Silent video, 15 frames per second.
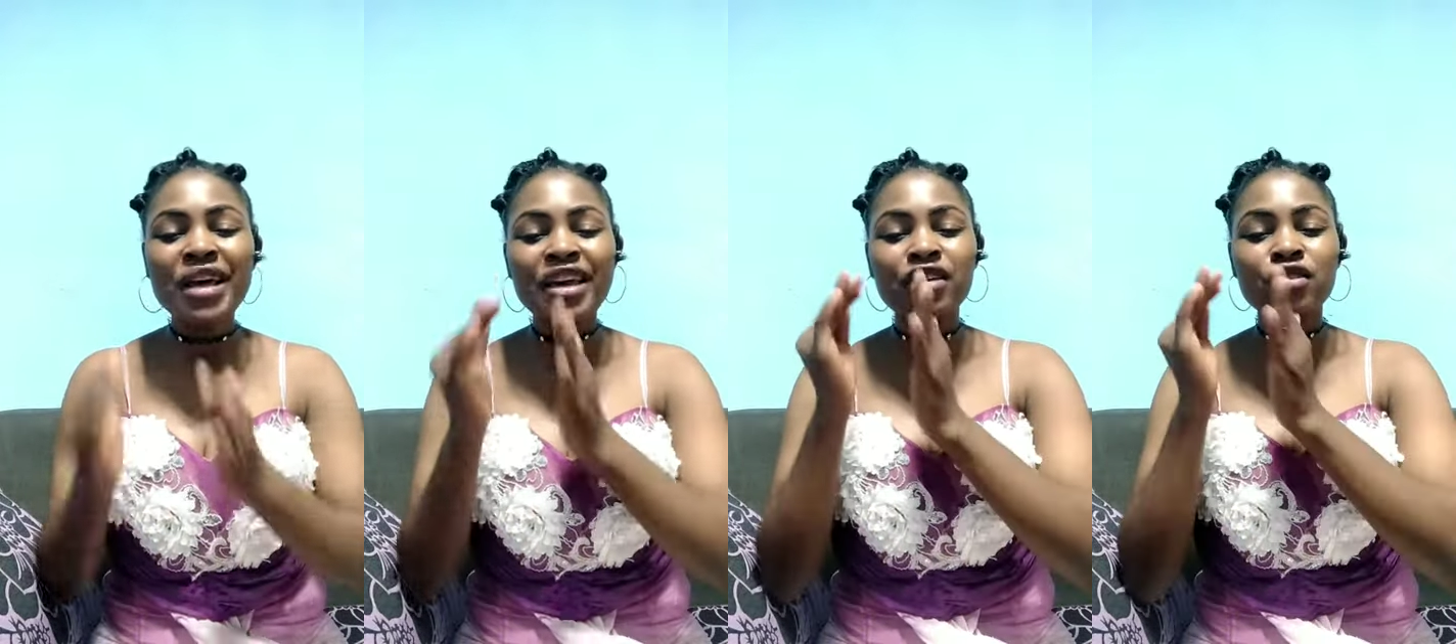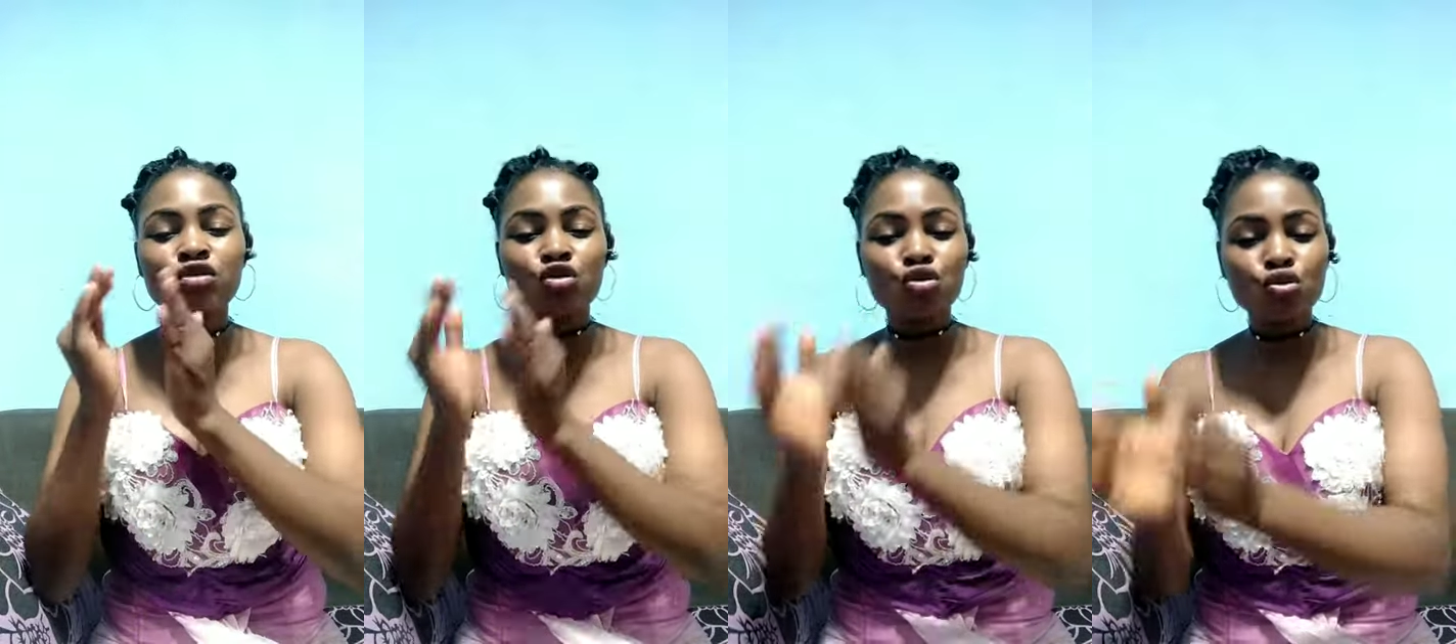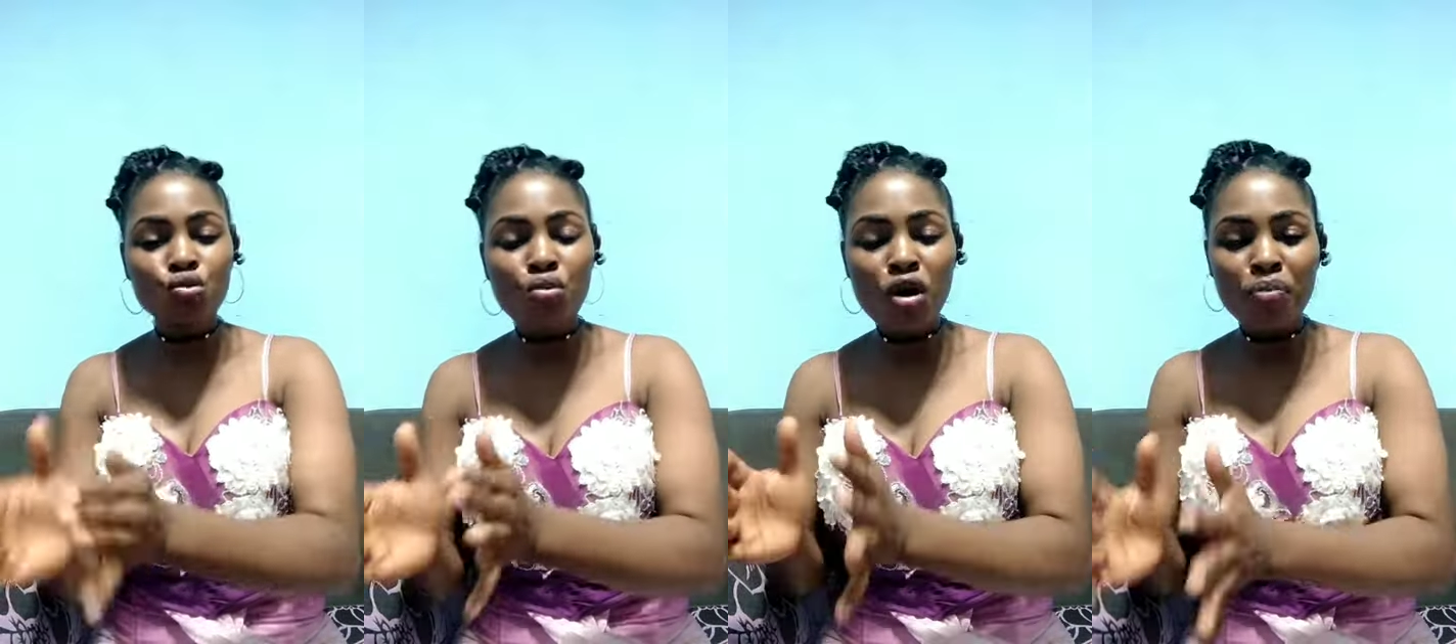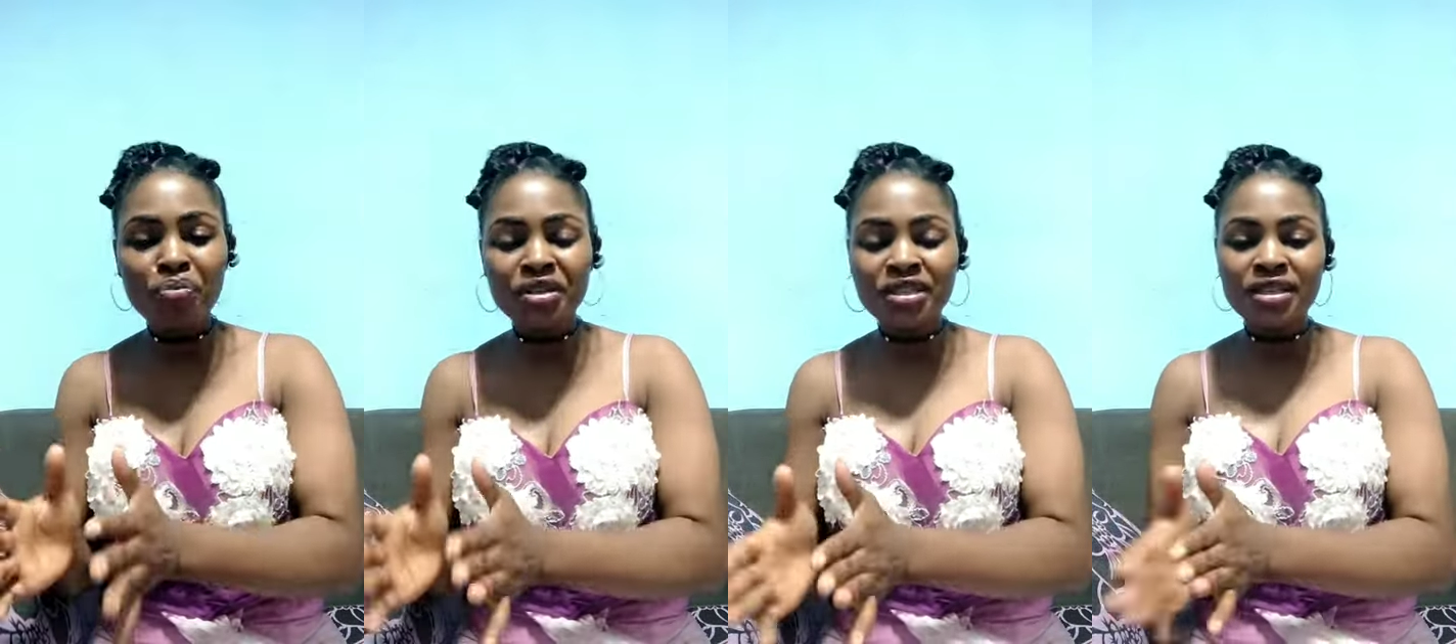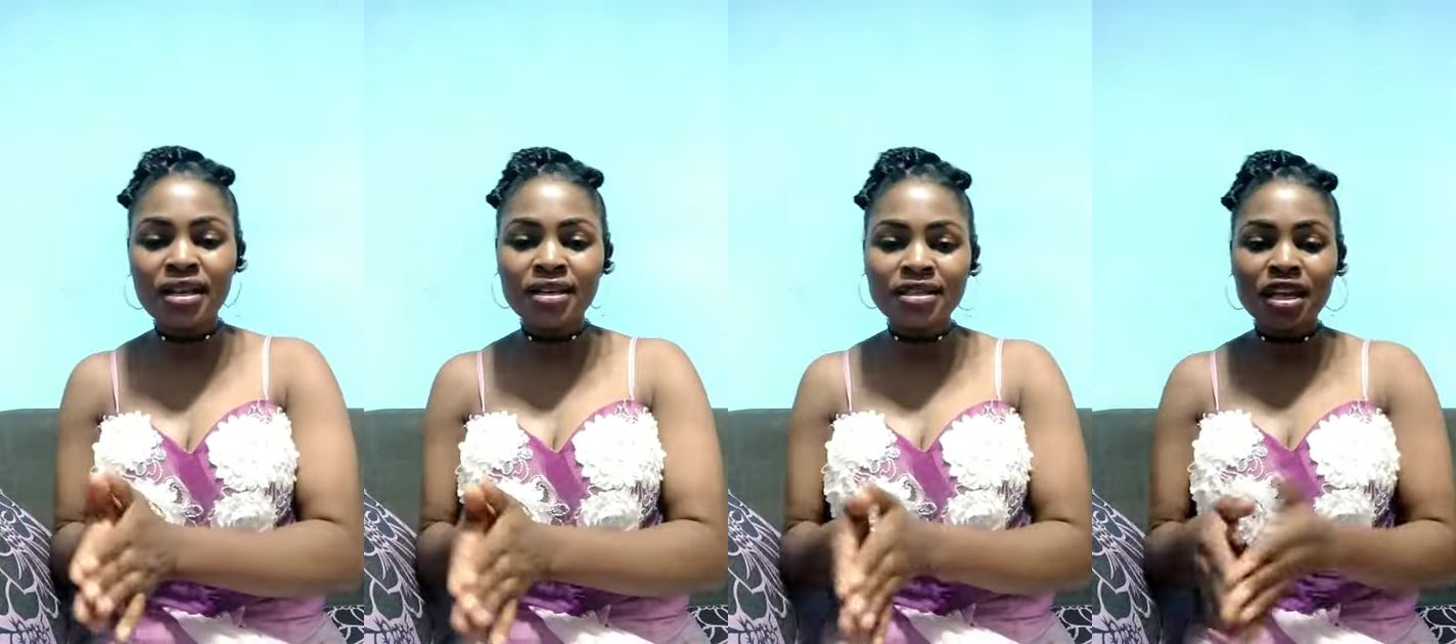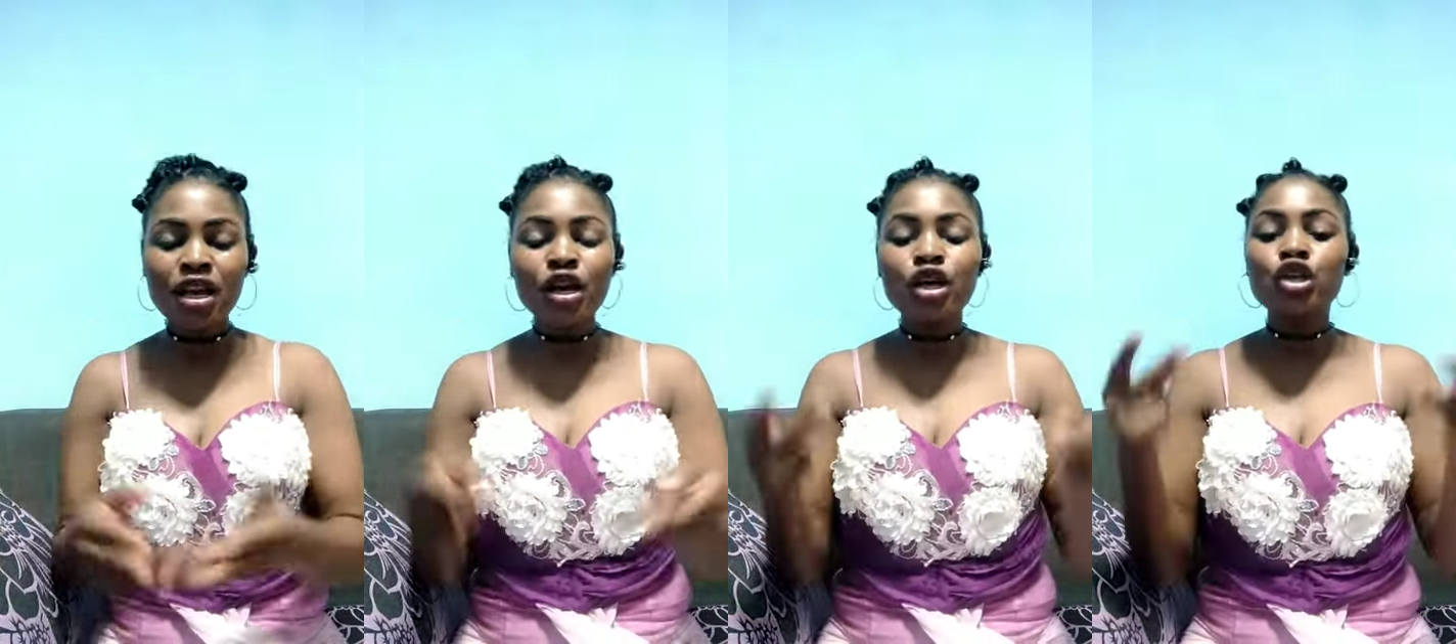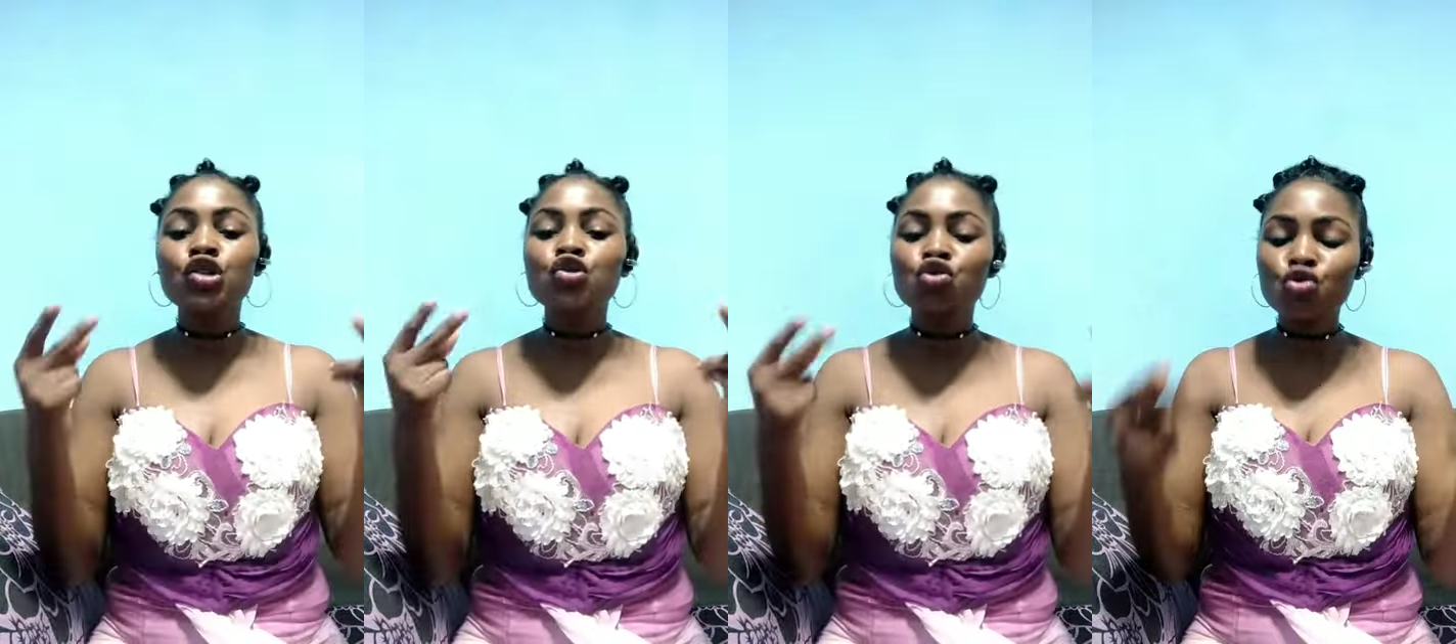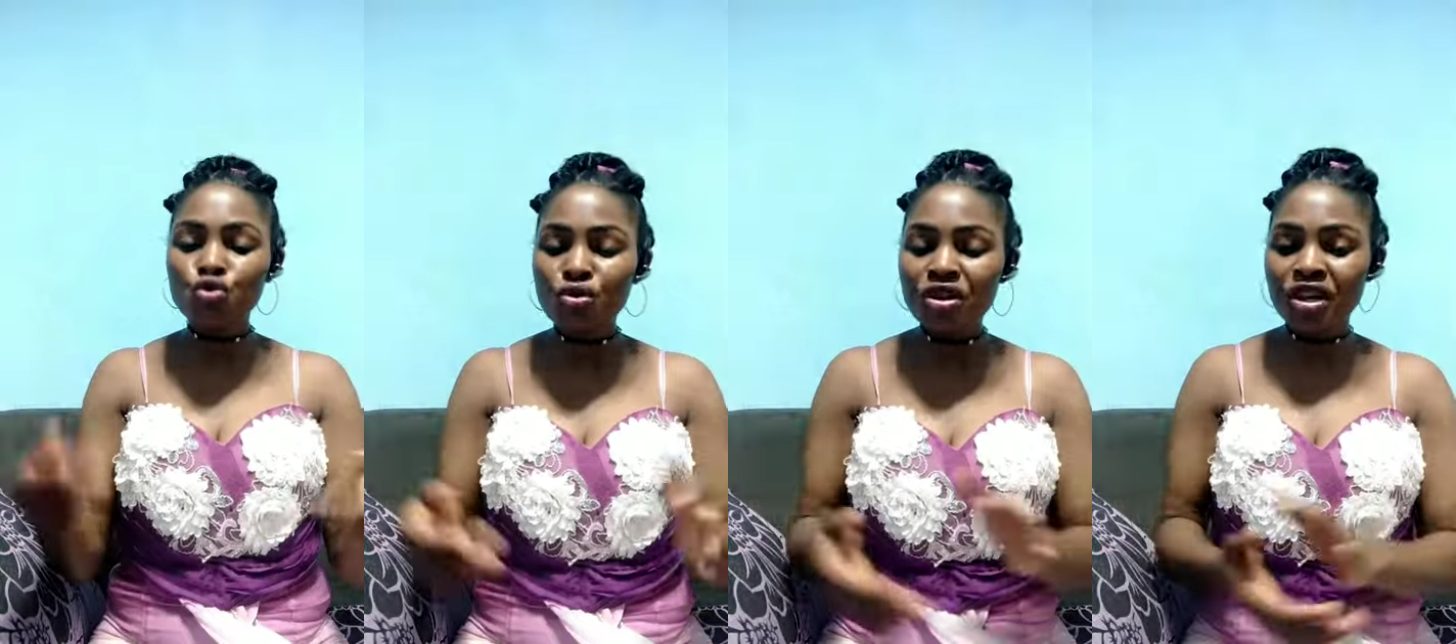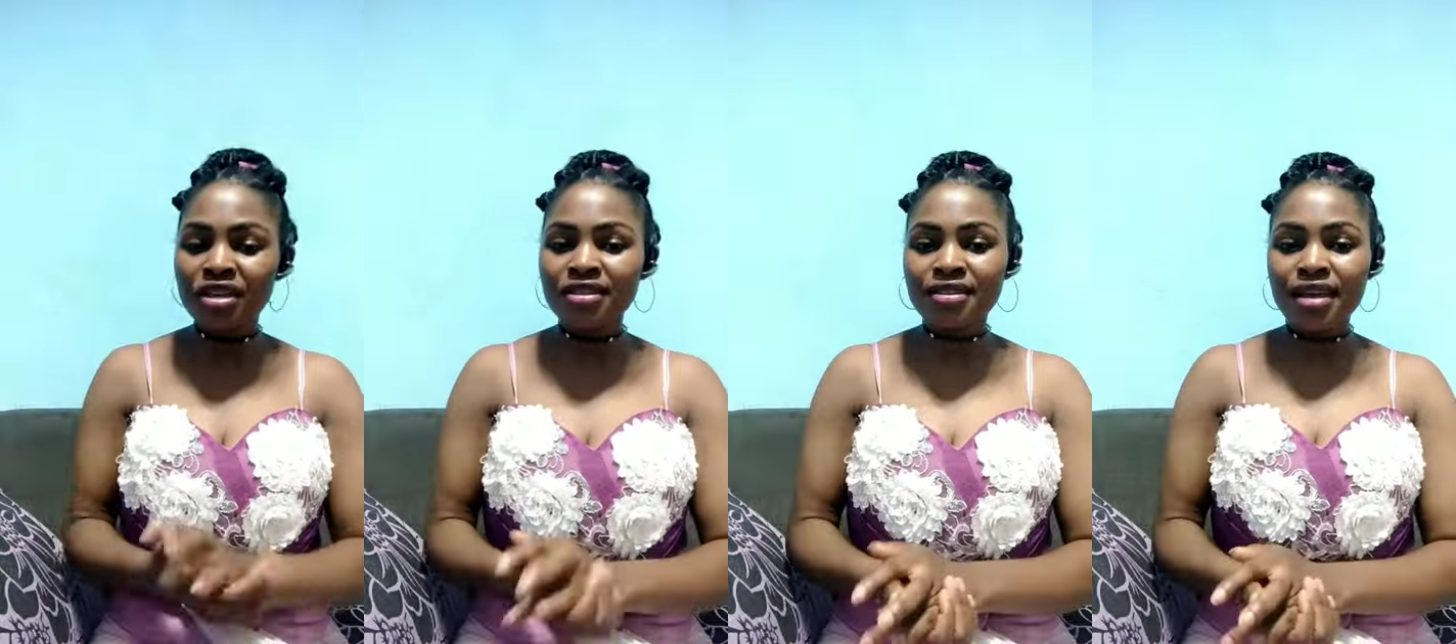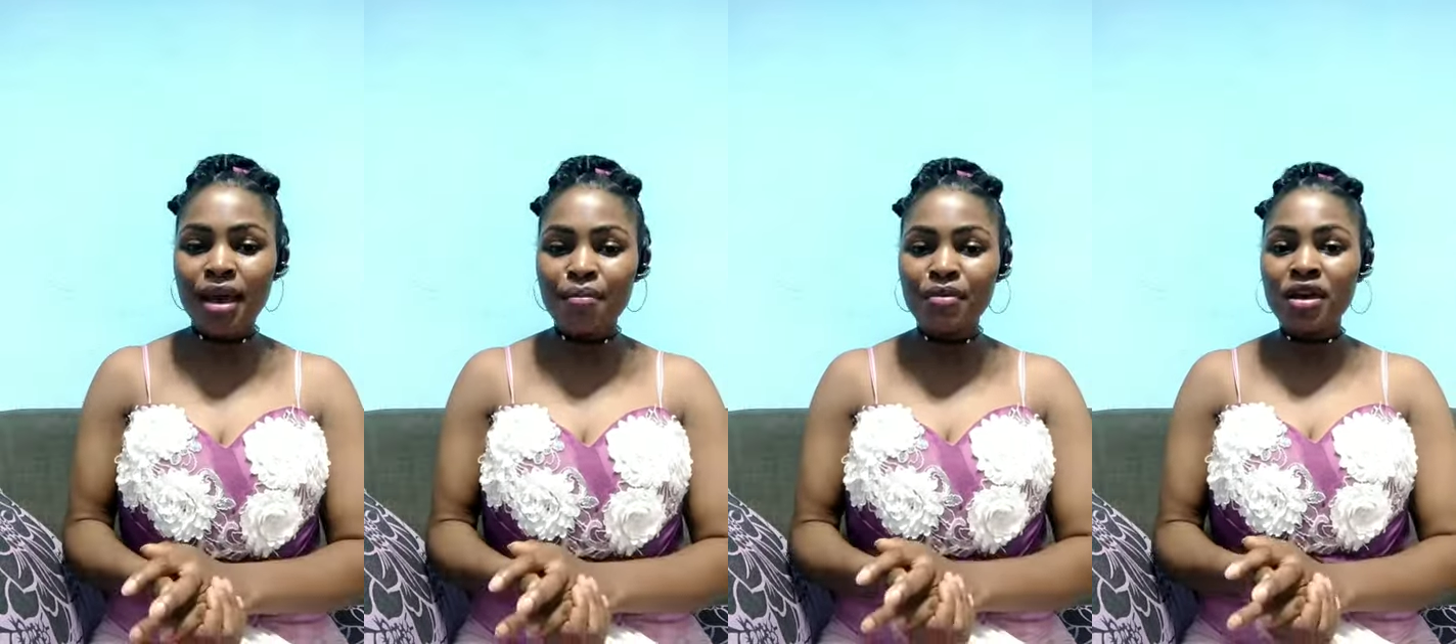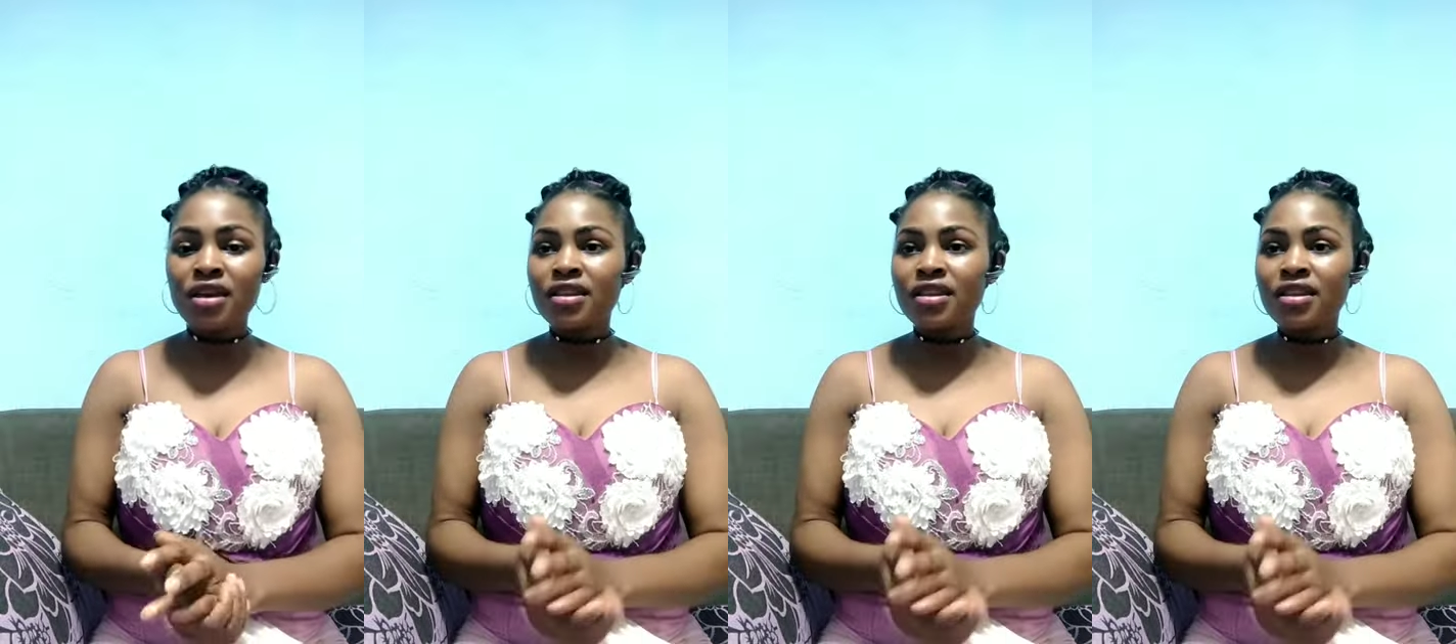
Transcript: that small business in 2 years time,